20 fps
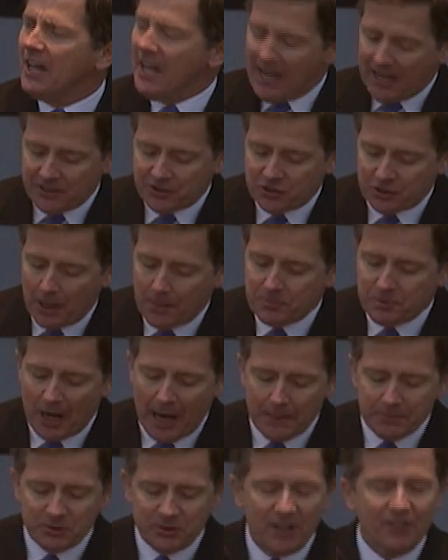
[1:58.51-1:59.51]
and
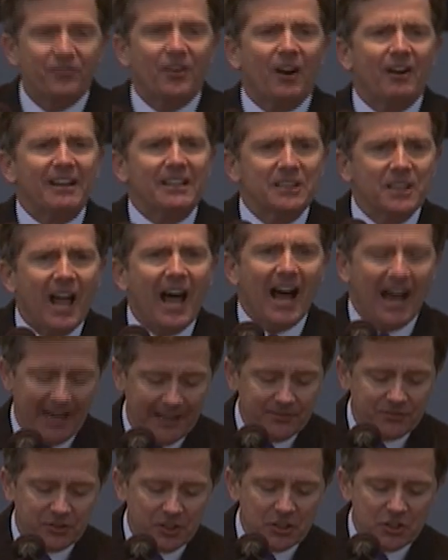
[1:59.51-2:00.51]
sometimes their very
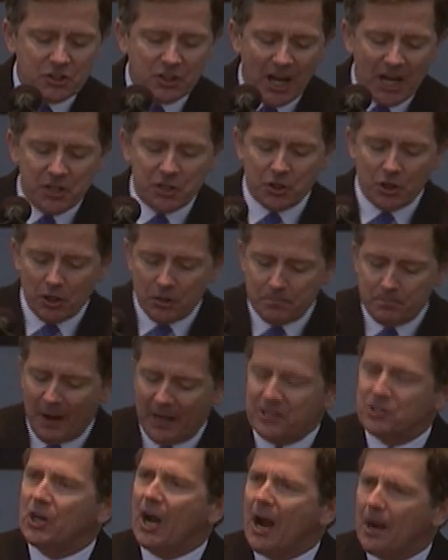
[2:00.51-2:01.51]
lives endangered by
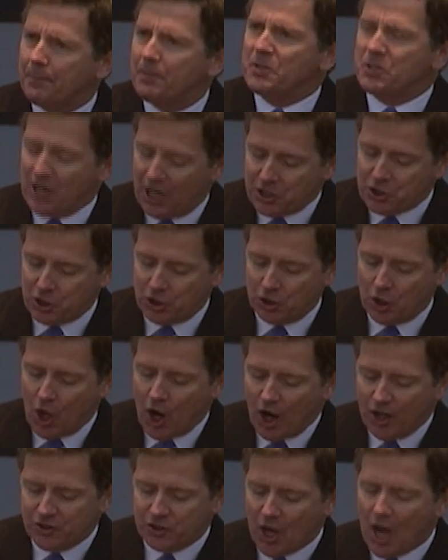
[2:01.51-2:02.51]
child protection
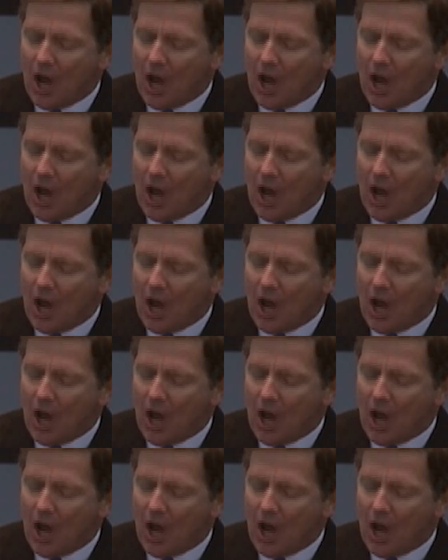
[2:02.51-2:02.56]
laws